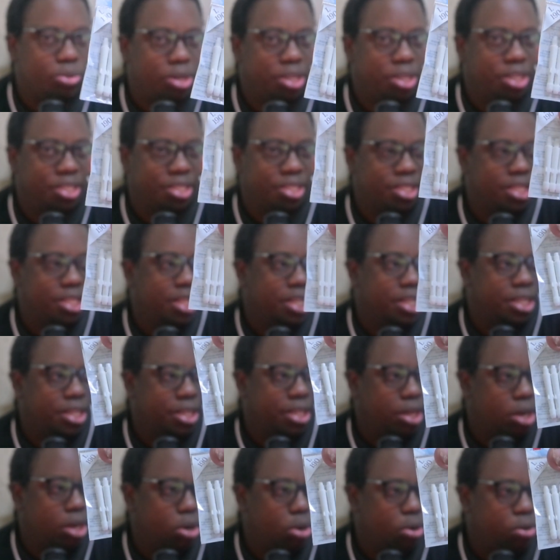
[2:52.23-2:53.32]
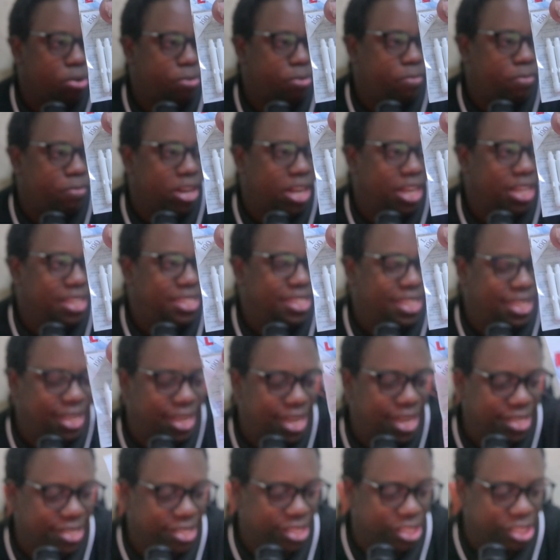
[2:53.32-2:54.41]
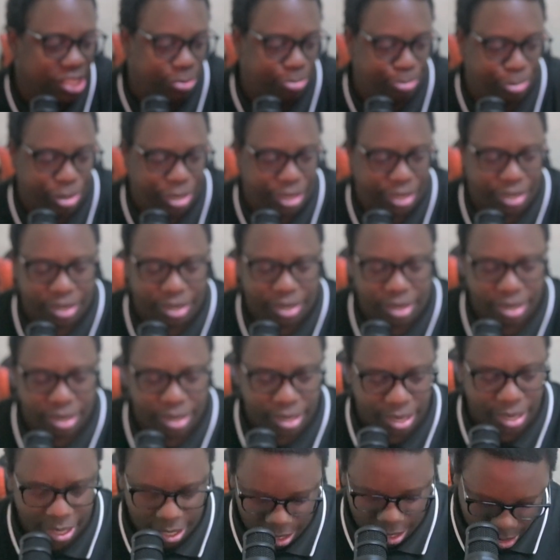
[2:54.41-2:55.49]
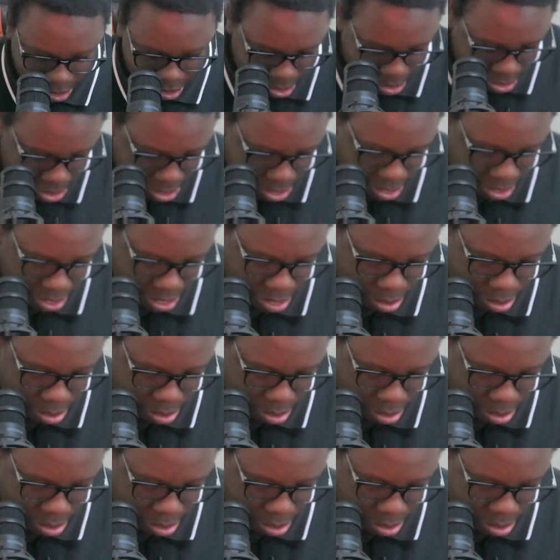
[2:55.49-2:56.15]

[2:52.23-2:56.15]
is the locked flight. It doesn't spin. And then we